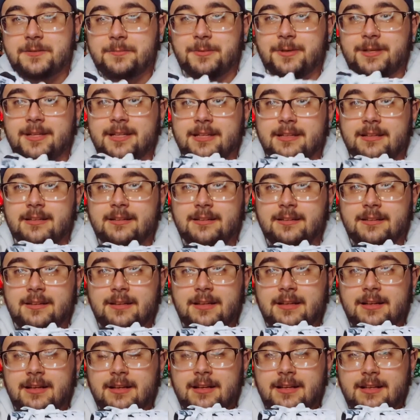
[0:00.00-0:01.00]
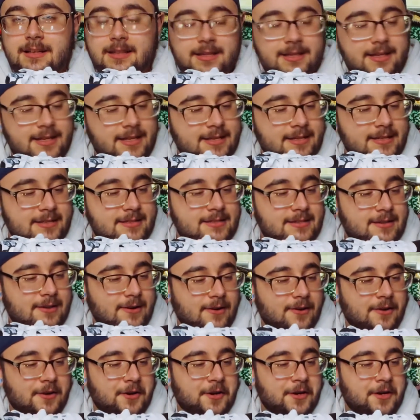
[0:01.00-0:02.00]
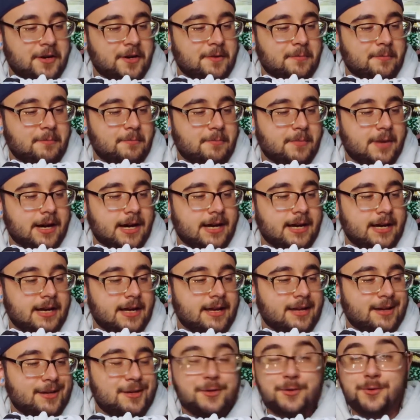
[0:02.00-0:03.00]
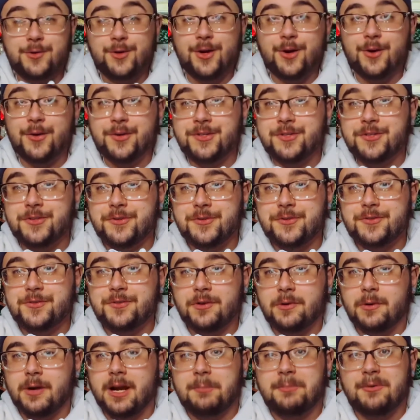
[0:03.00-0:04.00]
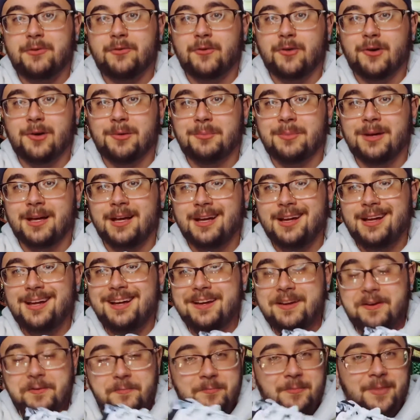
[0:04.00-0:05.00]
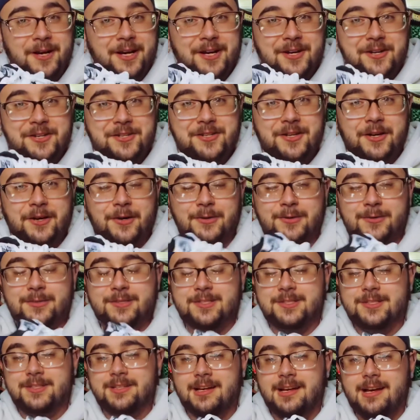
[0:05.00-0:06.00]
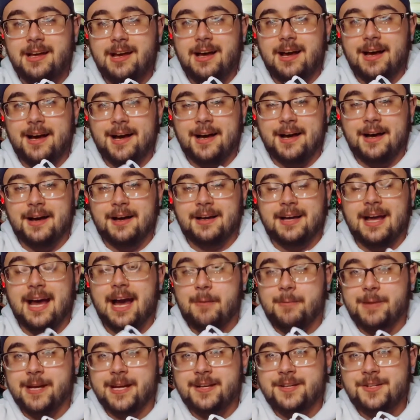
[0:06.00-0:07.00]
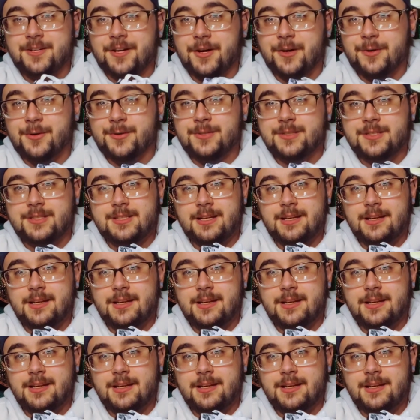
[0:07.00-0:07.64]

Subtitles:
But these are my new go-tos for when I perform bigger shows, comedy shows.